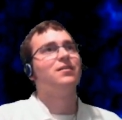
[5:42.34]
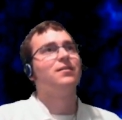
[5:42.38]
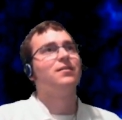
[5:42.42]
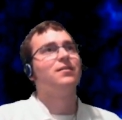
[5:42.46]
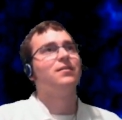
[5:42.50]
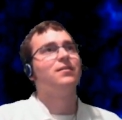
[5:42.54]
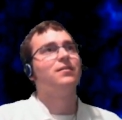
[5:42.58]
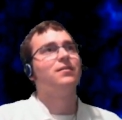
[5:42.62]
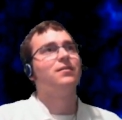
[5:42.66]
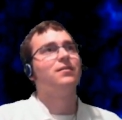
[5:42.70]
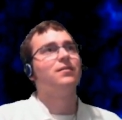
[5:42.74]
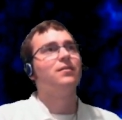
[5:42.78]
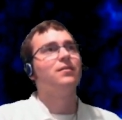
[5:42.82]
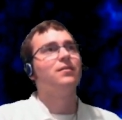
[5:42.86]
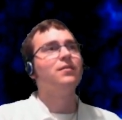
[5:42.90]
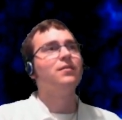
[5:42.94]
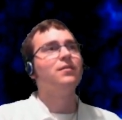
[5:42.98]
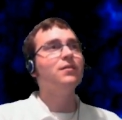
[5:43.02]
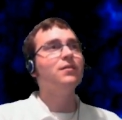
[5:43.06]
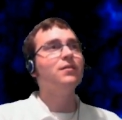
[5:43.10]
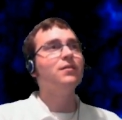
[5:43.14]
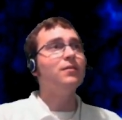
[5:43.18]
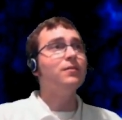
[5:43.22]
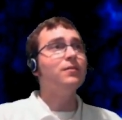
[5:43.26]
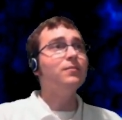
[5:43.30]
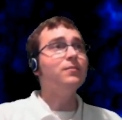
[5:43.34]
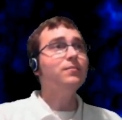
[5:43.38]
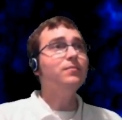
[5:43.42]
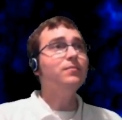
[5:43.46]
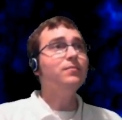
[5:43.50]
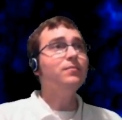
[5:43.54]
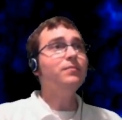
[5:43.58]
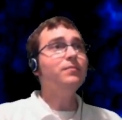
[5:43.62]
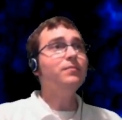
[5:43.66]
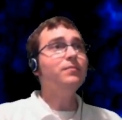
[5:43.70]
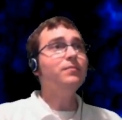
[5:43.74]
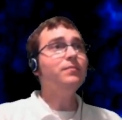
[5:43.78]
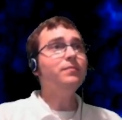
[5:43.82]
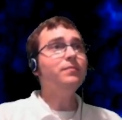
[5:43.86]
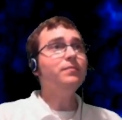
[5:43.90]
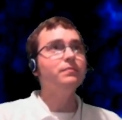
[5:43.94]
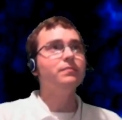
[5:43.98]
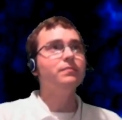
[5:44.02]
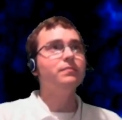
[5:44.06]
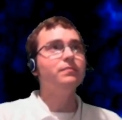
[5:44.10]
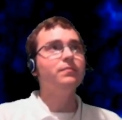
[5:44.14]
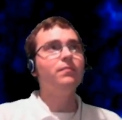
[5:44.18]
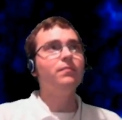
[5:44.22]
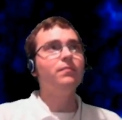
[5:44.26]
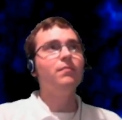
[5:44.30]

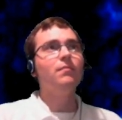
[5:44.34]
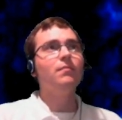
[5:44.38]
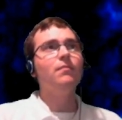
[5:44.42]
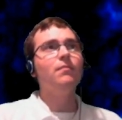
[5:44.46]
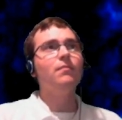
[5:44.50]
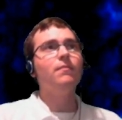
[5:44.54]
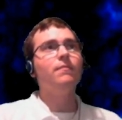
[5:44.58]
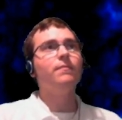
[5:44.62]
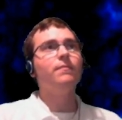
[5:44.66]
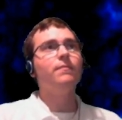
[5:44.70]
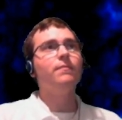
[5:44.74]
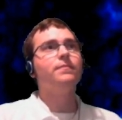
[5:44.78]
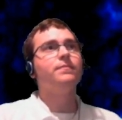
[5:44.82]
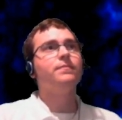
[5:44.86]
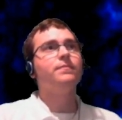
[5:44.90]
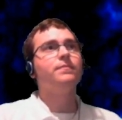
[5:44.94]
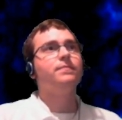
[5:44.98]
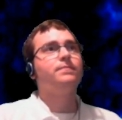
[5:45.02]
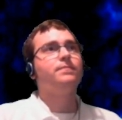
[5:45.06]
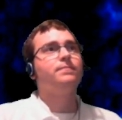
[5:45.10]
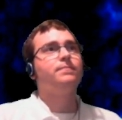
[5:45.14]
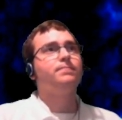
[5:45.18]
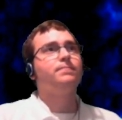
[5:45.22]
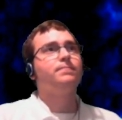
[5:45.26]
(no one is talking)